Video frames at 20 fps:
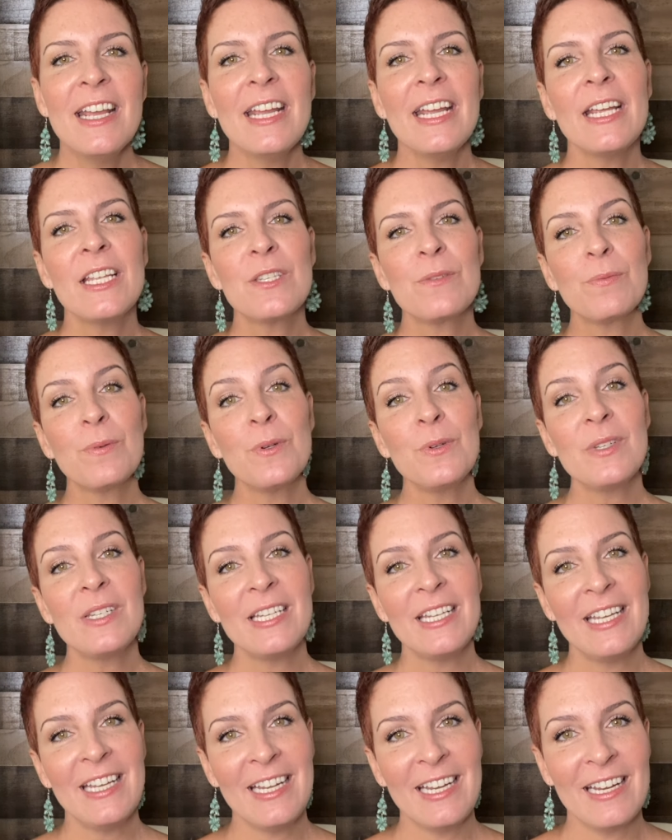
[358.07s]
it's
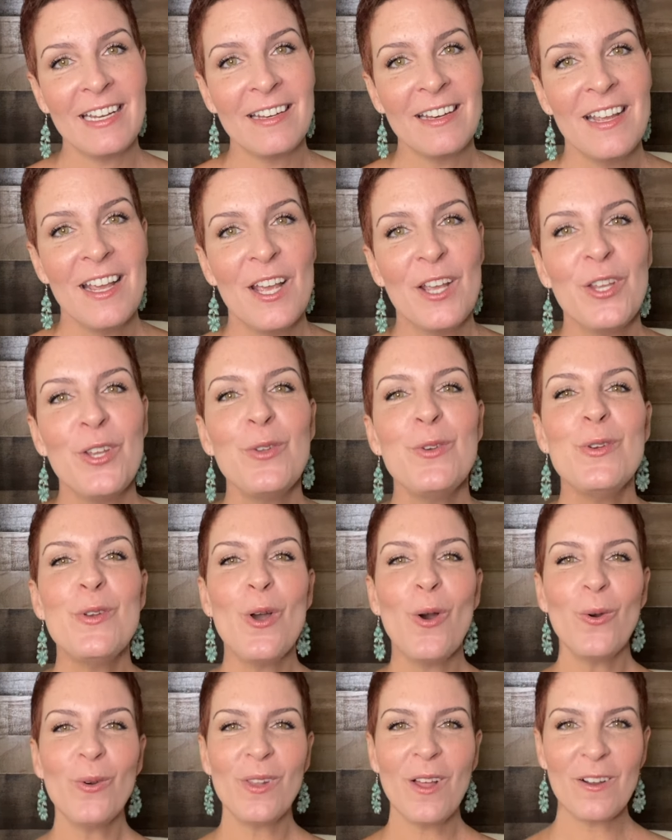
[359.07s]
routine. You
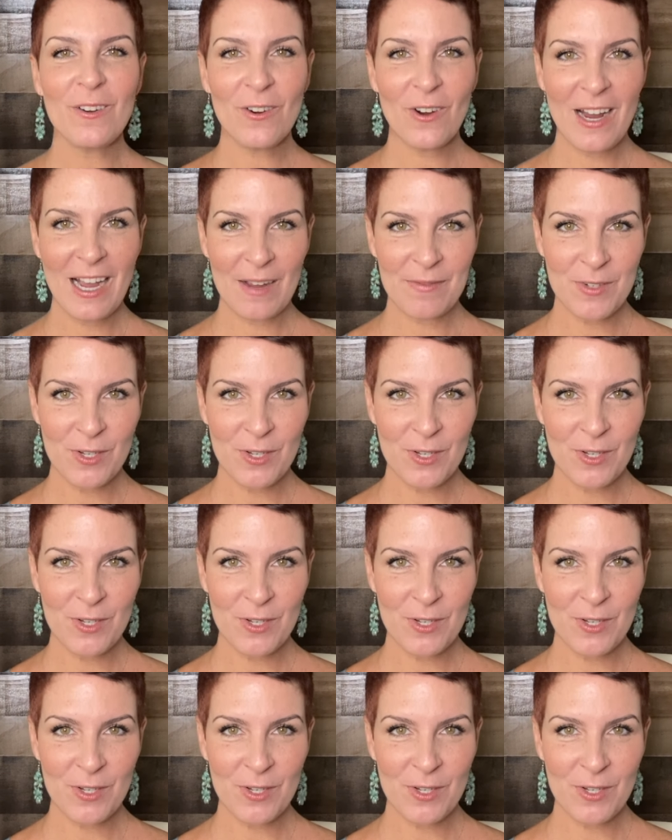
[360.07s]
no longer have